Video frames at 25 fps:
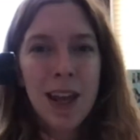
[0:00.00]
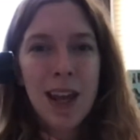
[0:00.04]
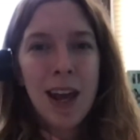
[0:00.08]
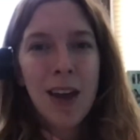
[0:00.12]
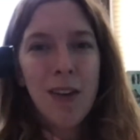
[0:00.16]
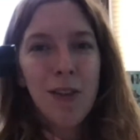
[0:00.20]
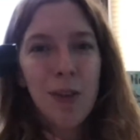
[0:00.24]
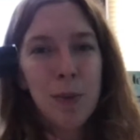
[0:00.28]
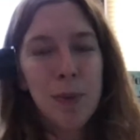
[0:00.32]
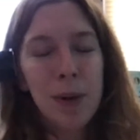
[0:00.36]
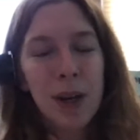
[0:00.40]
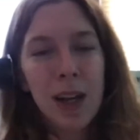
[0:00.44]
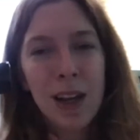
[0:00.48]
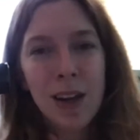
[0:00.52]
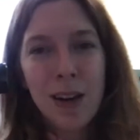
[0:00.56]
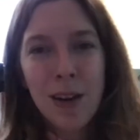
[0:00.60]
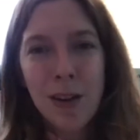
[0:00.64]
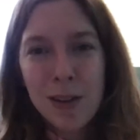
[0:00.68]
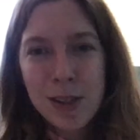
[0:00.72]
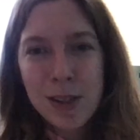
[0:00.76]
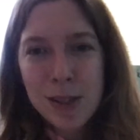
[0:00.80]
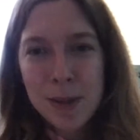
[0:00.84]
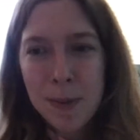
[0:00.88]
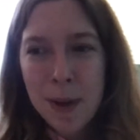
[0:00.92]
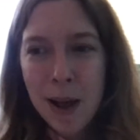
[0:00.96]
Everybody
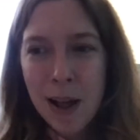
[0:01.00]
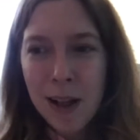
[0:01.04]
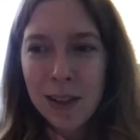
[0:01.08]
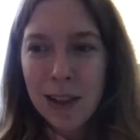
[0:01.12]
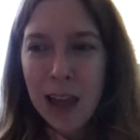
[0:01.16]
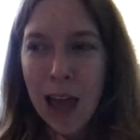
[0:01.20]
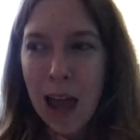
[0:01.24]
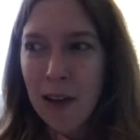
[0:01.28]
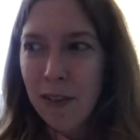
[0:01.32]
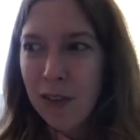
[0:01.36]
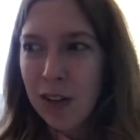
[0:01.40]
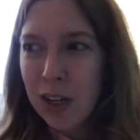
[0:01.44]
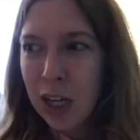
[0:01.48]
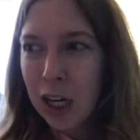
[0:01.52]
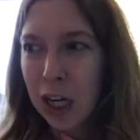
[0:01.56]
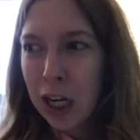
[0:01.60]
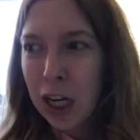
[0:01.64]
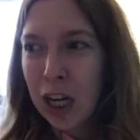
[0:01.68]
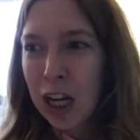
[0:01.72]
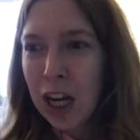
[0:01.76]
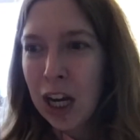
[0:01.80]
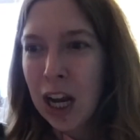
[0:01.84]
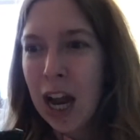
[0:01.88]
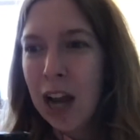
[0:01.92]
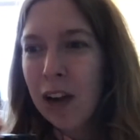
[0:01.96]
knows about
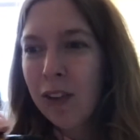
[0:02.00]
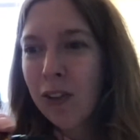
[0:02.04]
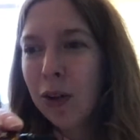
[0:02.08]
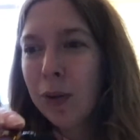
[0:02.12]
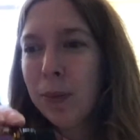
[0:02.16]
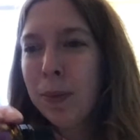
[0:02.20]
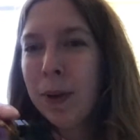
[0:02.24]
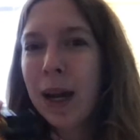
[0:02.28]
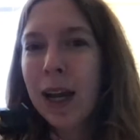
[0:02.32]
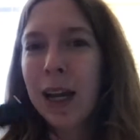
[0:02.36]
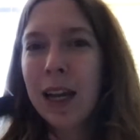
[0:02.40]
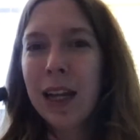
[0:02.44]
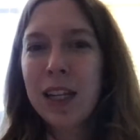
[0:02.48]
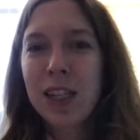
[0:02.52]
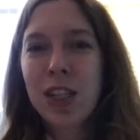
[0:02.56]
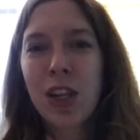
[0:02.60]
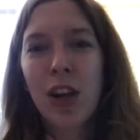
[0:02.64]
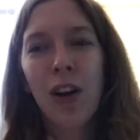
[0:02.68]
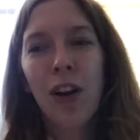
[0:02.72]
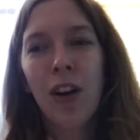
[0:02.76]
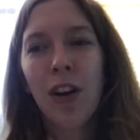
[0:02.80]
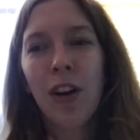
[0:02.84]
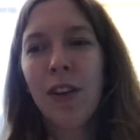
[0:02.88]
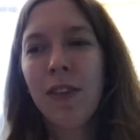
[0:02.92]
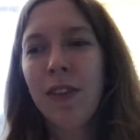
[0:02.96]
lavender. Everybody's
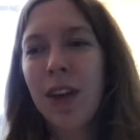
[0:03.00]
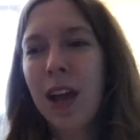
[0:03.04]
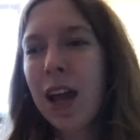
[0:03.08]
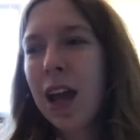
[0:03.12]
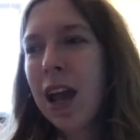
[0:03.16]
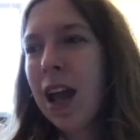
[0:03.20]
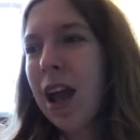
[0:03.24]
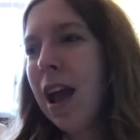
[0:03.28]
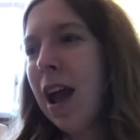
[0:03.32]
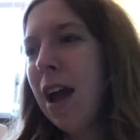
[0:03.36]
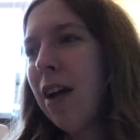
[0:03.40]
heard of it.